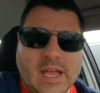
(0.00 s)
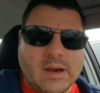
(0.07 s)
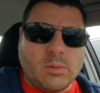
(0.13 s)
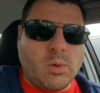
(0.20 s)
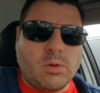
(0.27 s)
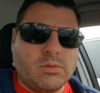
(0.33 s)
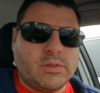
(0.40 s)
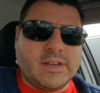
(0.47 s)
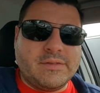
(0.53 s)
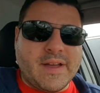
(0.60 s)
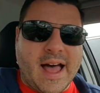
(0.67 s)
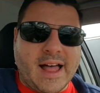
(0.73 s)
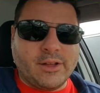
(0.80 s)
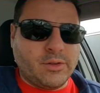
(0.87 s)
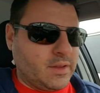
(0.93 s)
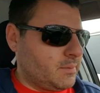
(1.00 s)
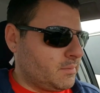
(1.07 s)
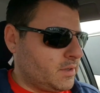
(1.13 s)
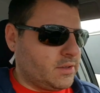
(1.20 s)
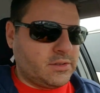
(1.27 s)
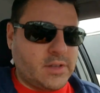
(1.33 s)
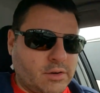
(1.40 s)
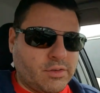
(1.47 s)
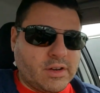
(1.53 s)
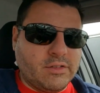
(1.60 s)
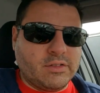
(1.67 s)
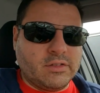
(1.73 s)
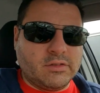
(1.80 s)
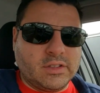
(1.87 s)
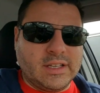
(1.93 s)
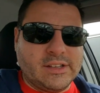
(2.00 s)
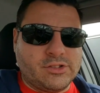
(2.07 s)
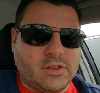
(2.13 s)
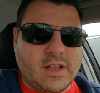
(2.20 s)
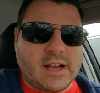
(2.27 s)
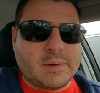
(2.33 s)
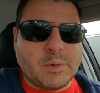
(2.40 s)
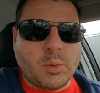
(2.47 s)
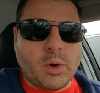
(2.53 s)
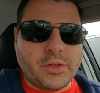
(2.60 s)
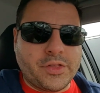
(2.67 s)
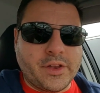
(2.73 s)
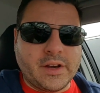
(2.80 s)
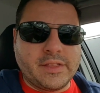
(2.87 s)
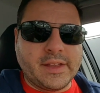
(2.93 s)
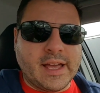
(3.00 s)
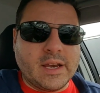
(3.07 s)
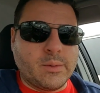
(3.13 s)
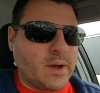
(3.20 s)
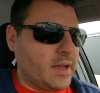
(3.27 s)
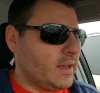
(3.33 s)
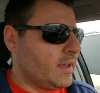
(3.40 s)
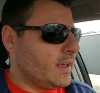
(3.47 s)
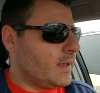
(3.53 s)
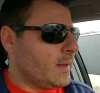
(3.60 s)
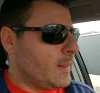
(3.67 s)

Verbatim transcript: and it won't devalue them because they're re-released, so they're not gonna be worth anything anyway,